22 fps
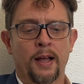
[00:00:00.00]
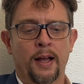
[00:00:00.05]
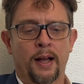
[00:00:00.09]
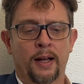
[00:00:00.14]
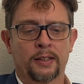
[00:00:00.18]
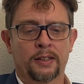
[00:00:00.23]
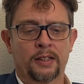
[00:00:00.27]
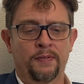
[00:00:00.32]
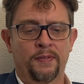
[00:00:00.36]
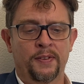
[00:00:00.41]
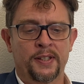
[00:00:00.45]

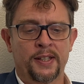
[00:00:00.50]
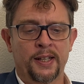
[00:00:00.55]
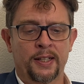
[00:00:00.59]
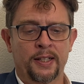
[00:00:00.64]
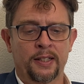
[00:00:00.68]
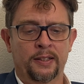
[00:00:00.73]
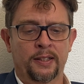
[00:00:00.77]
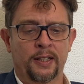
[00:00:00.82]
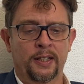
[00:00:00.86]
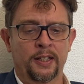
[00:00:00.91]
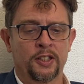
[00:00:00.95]
artificial
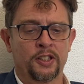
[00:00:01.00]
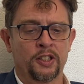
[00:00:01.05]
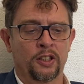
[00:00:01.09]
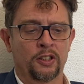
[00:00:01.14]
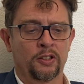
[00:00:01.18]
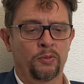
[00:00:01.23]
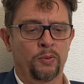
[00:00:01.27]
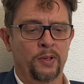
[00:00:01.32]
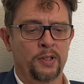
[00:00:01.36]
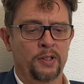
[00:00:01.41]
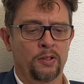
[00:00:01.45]

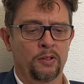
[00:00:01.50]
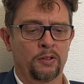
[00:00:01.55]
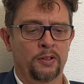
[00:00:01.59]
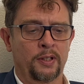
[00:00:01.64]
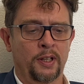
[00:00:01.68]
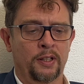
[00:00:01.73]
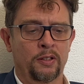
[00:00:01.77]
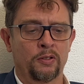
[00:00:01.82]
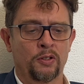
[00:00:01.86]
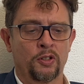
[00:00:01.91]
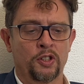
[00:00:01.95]
intelligence was the
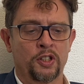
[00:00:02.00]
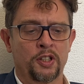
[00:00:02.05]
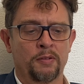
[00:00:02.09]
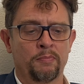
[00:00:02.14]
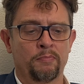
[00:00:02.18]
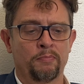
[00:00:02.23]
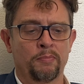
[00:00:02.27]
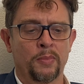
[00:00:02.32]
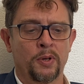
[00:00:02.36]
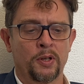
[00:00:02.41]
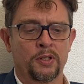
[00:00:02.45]
technology
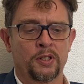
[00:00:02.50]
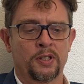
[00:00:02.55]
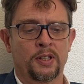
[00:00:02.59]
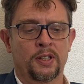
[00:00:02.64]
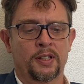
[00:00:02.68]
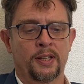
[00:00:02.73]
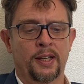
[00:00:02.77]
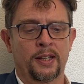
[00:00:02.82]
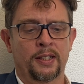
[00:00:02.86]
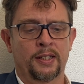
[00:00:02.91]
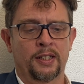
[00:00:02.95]
most
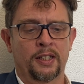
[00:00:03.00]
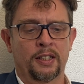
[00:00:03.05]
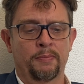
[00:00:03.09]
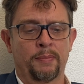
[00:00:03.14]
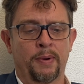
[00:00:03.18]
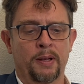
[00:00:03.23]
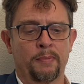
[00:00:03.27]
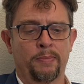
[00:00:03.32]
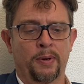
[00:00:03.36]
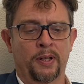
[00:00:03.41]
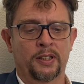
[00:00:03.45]
cited
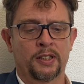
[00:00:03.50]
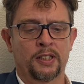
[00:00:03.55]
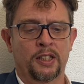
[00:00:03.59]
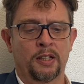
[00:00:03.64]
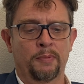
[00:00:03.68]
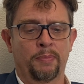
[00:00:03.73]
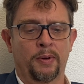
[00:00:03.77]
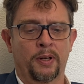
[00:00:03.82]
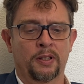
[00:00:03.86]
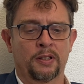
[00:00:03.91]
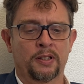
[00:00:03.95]
by
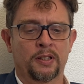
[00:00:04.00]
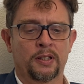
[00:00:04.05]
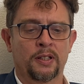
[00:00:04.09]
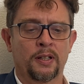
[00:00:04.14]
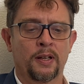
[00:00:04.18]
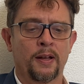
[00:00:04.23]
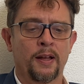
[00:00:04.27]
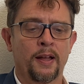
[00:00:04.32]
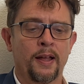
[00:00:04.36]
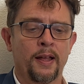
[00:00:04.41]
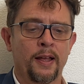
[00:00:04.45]
participants
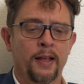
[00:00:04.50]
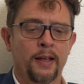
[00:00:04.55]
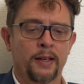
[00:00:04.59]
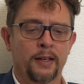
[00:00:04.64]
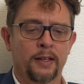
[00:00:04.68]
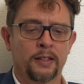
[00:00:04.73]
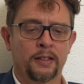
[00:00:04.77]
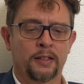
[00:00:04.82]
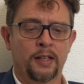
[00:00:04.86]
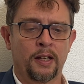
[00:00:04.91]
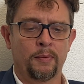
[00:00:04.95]

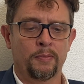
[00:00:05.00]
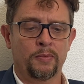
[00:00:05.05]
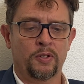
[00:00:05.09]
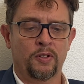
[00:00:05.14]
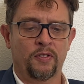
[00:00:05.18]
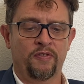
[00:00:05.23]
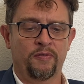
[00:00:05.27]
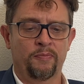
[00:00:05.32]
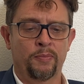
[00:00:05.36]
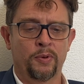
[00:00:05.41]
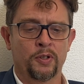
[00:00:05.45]
in terms
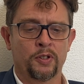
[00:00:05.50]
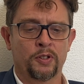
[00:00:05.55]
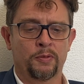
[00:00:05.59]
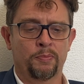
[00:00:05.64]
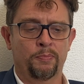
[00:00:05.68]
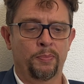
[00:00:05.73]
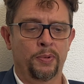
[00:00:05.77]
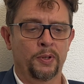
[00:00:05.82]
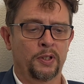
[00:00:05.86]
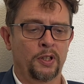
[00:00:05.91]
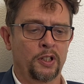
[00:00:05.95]
of
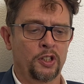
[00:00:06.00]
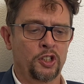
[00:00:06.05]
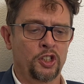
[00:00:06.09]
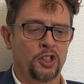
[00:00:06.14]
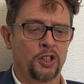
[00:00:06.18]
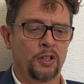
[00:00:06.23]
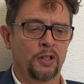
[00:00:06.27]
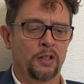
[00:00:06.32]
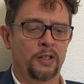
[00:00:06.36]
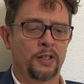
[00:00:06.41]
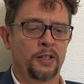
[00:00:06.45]
both
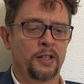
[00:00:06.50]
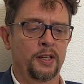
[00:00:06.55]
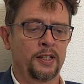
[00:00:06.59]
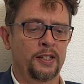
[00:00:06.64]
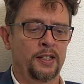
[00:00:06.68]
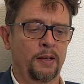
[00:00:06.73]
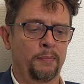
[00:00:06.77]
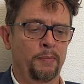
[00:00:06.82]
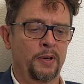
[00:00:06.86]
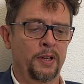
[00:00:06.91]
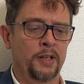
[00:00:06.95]
potential
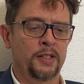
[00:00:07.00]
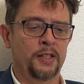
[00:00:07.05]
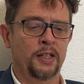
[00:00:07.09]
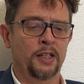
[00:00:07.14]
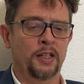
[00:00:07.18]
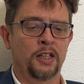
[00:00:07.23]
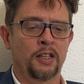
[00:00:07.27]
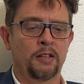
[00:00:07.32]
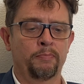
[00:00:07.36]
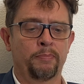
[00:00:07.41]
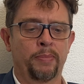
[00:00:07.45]

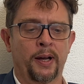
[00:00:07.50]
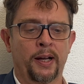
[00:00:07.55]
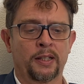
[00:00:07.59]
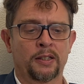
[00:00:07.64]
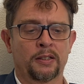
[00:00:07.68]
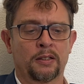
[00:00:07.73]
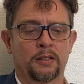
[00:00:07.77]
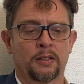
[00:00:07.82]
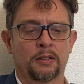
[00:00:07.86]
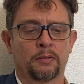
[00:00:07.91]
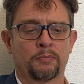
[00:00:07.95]
destabilizing
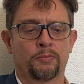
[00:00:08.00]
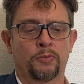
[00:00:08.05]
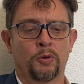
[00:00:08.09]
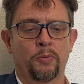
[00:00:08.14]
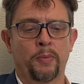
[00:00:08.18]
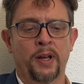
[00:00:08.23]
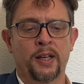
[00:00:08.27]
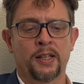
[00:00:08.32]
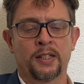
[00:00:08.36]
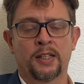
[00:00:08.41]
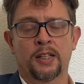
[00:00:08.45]
impact and
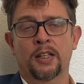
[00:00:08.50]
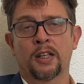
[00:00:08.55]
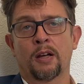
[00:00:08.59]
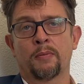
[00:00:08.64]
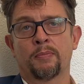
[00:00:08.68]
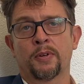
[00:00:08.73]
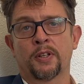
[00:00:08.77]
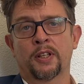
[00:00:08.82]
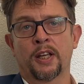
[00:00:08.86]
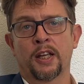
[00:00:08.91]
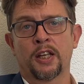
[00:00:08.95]
promising
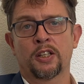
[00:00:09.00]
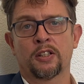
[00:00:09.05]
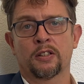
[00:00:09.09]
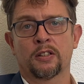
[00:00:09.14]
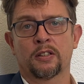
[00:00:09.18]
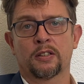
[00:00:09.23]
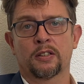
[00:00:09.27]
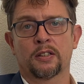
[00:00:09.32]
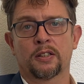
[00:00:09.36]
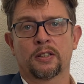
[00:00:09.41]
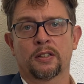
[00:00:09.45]

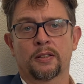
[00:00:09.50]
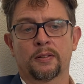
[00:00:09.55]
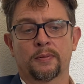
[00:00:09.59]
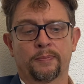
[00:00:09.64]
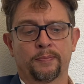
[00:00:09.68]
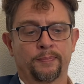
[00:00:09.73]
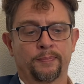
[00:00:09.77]
applications.